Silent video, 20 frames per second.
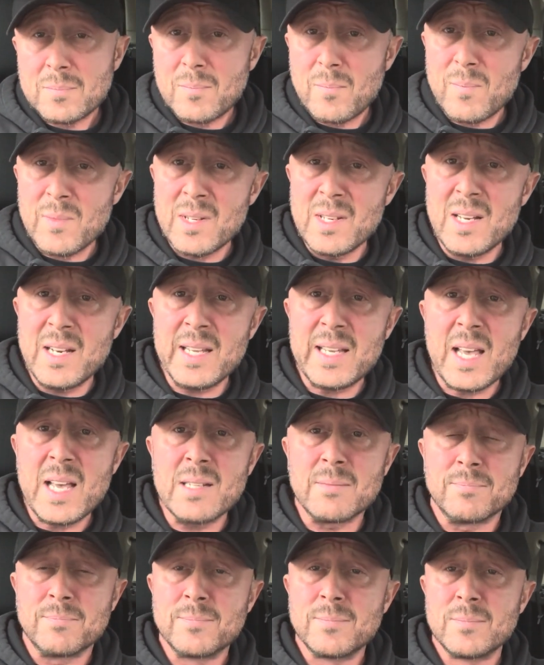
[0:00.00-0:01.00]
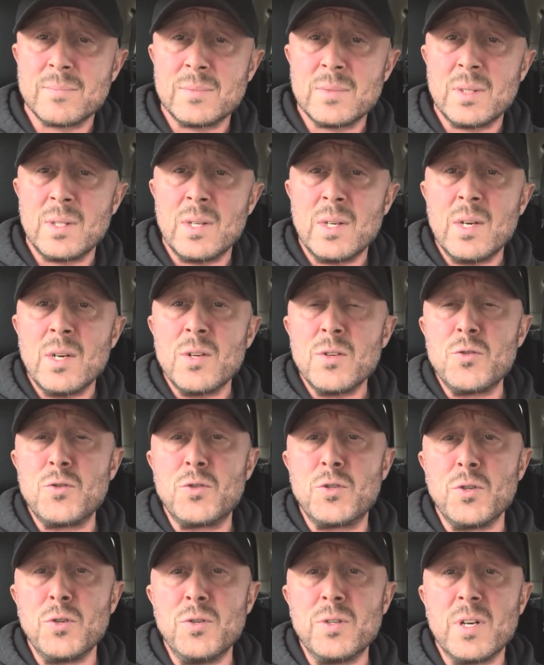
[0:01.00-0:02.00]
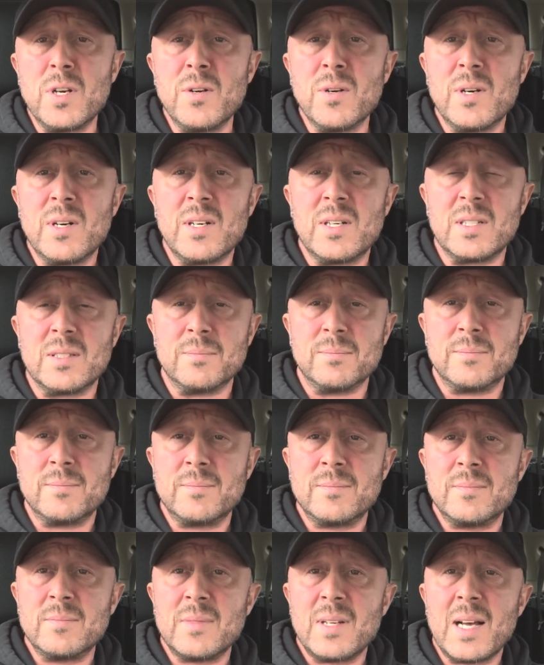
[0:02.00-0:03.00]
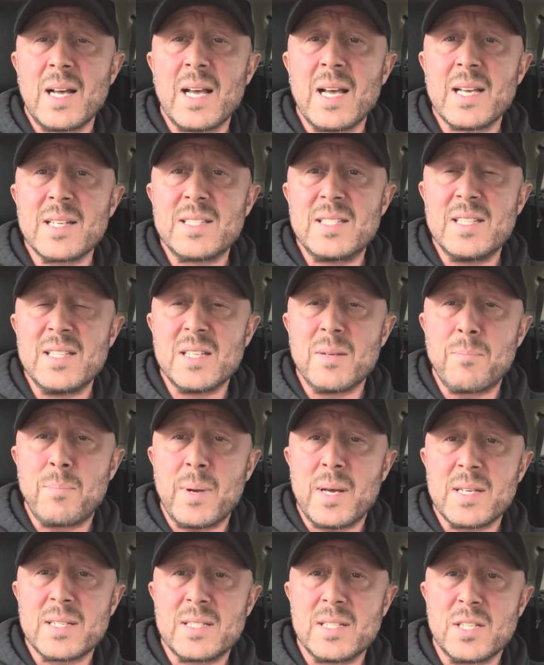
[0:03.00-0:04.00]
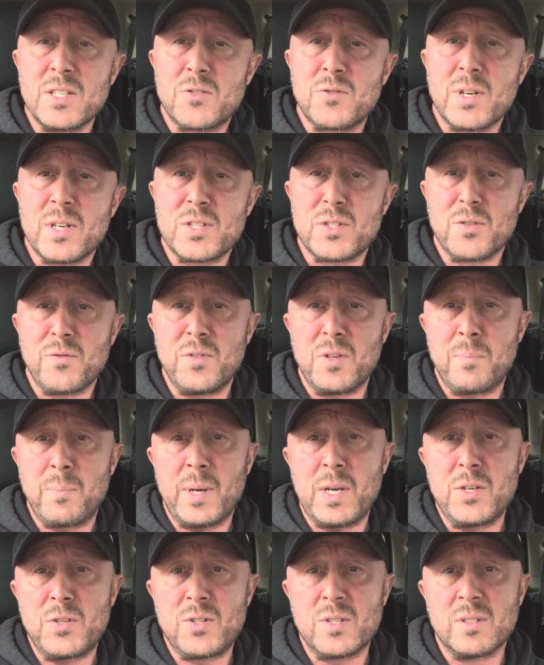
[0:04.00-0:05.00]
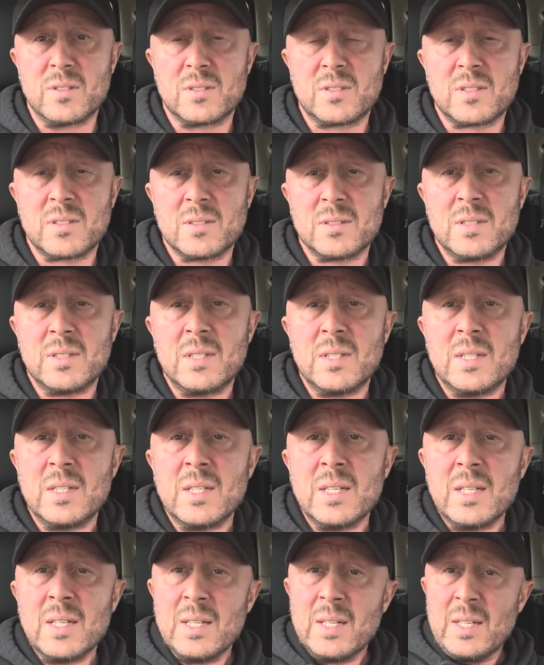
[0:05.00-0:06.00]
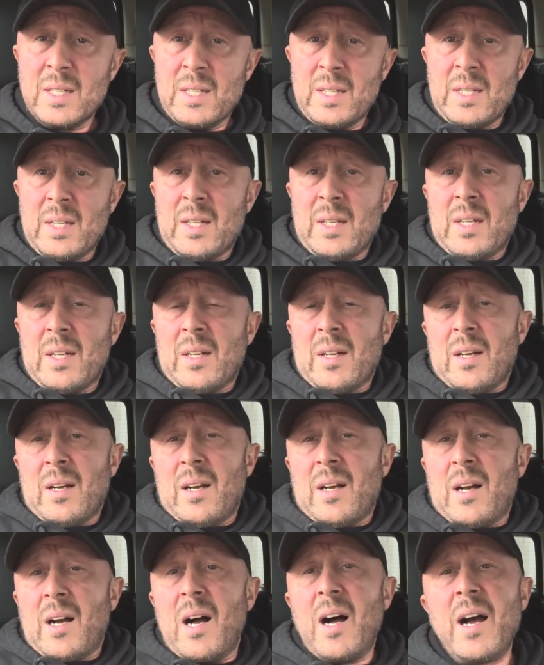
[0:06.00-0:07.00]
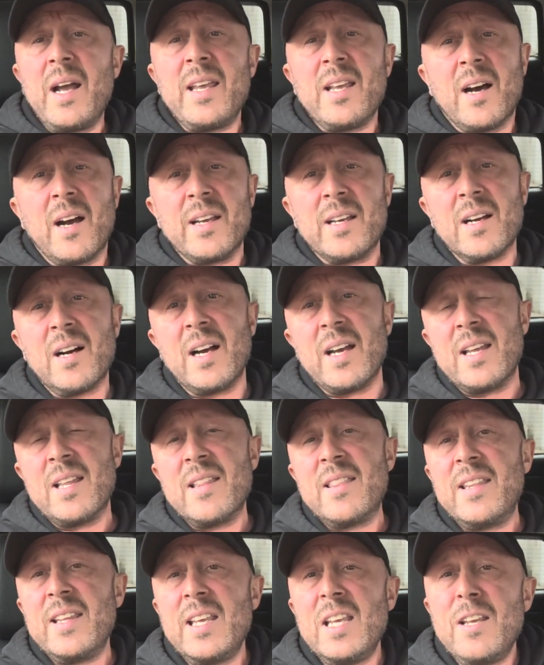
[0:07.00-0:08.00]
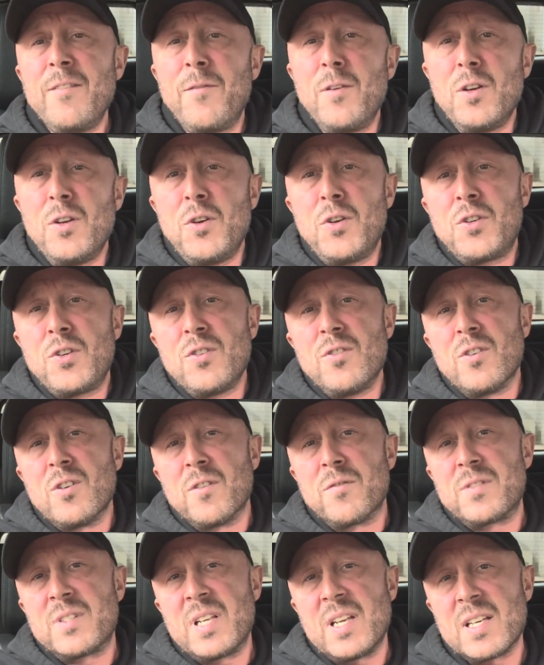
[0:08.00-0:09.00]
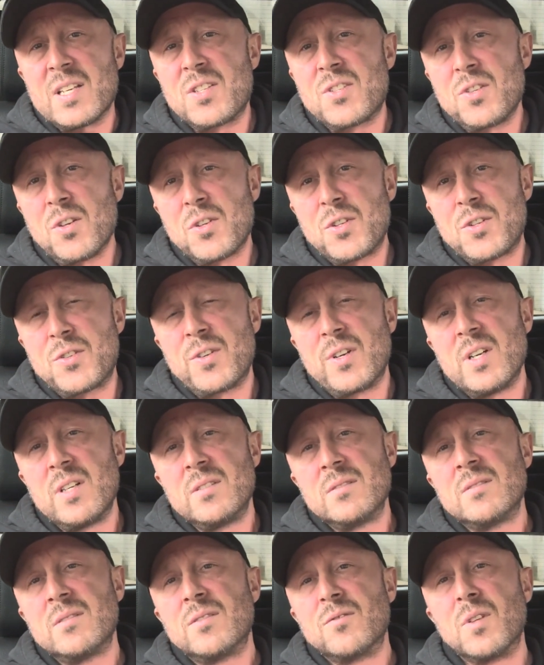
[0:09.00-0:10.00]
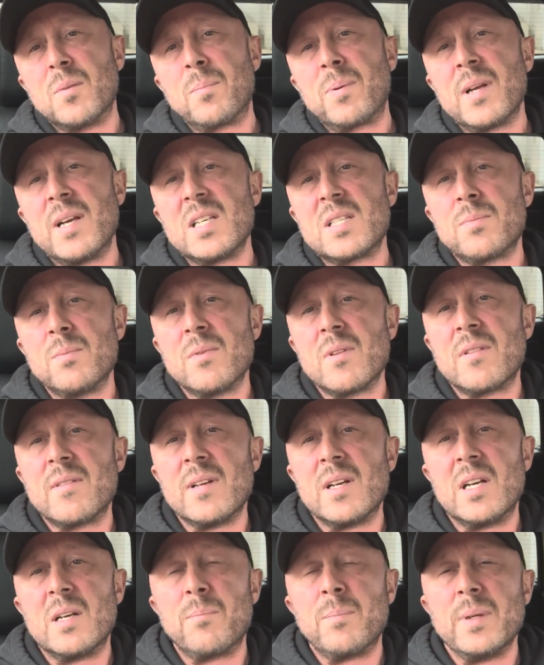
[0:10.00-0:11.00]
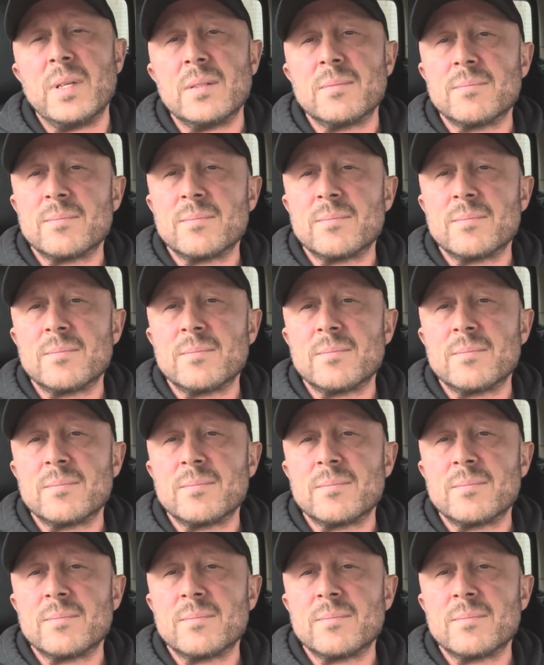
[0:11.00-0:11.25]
And again, do no harm. Act in the best interest of your patient. Aye, aye, aye. The evolution of testosterone replacement therapy.